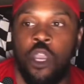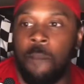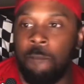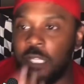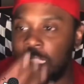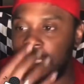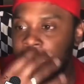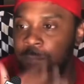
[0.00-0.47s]

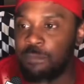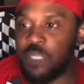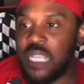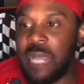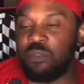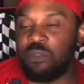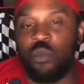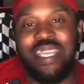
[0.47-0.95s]
But
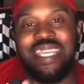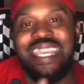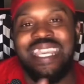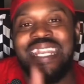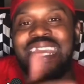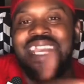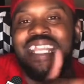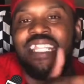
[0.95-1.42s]
sometimes we
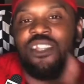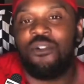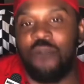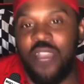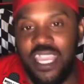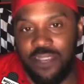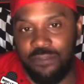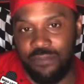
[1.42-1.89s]
get in the
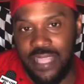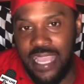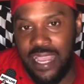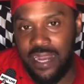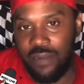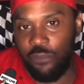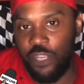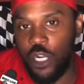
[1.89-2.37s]
way of
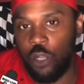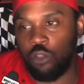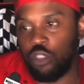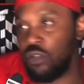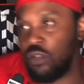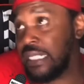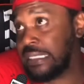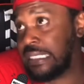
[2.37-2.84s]
that. We don't
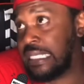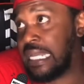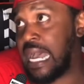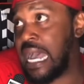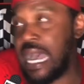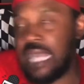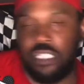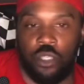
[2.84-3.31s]
trust
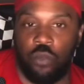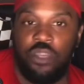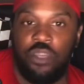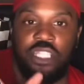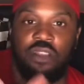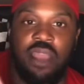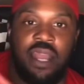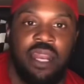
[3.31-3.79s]
God, so we
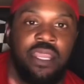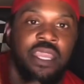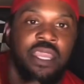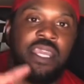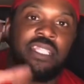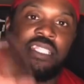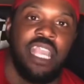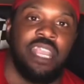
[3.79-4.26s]
try to
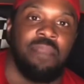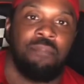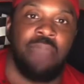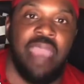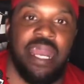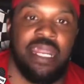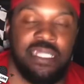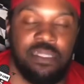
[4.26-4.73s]
take
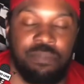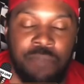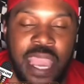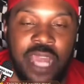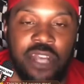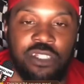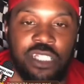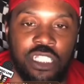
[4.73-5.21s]
matters
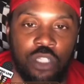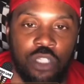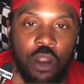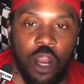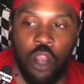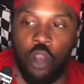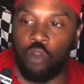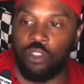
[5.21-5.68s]
matters into
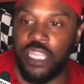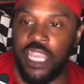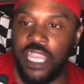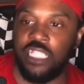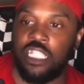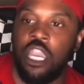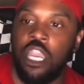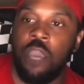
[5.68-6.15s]
our own hands.